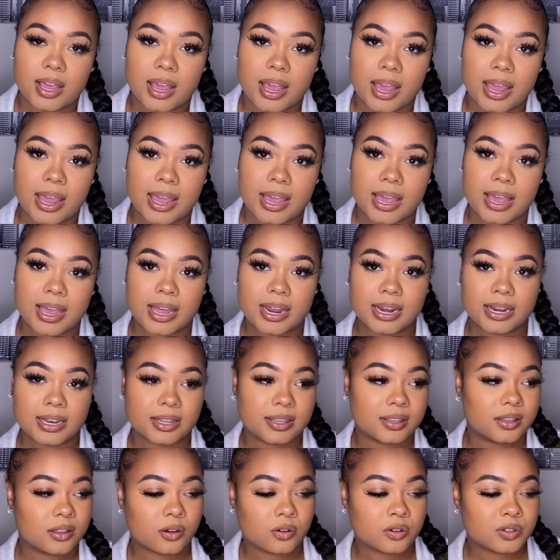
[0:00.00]
and
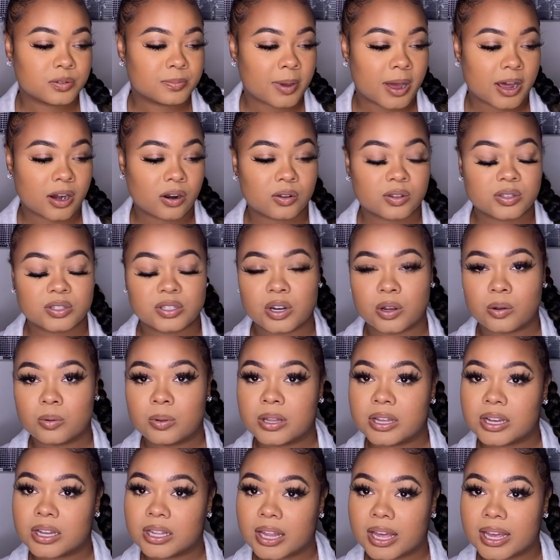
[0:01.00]
those bottles don't
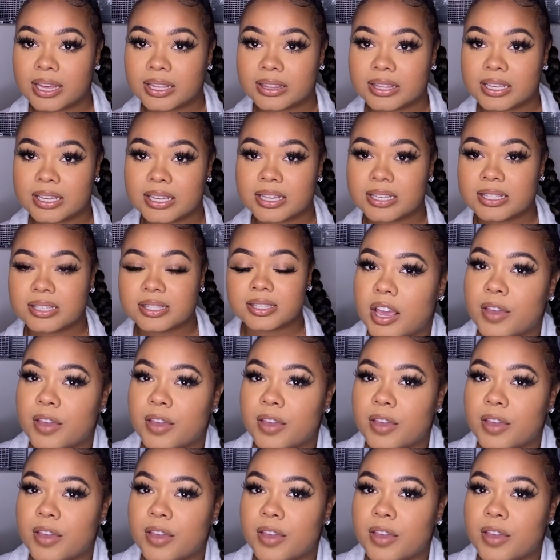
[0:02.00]
look like this.